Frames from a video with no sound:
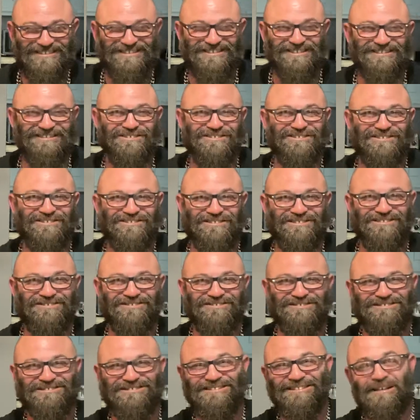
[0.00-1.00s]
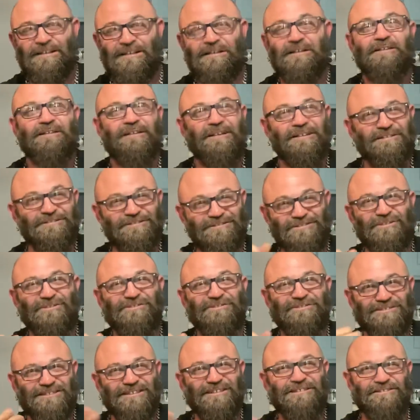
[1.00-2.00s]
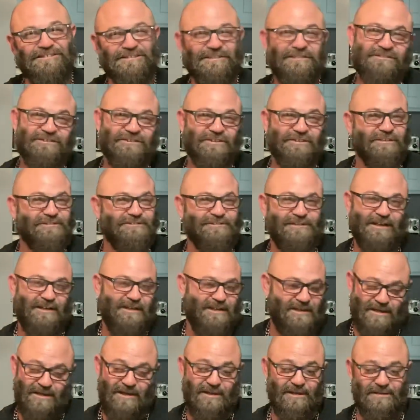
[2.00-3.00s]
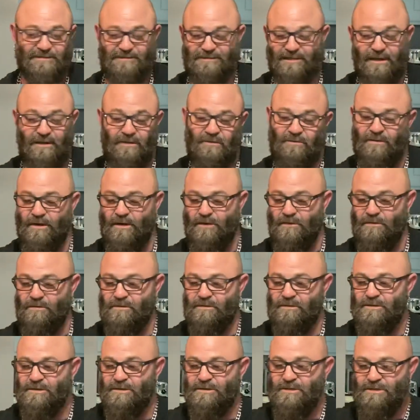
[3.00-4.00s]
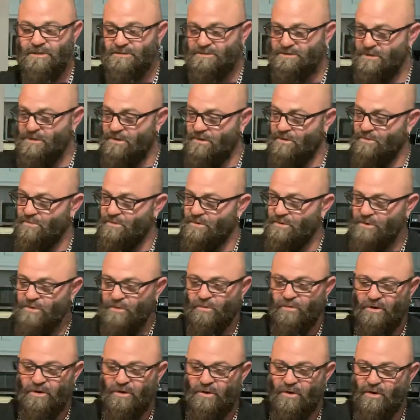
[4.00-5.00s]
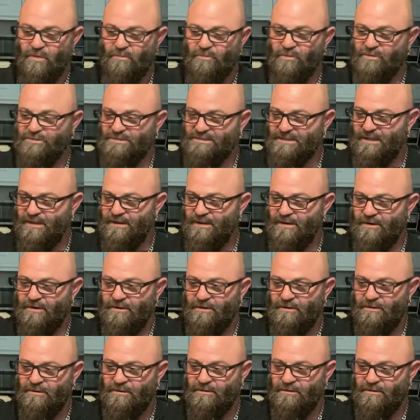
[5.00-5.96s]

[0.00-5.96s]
ginger juice. They juicing gingers, I guess. I don't know. So we're almost there.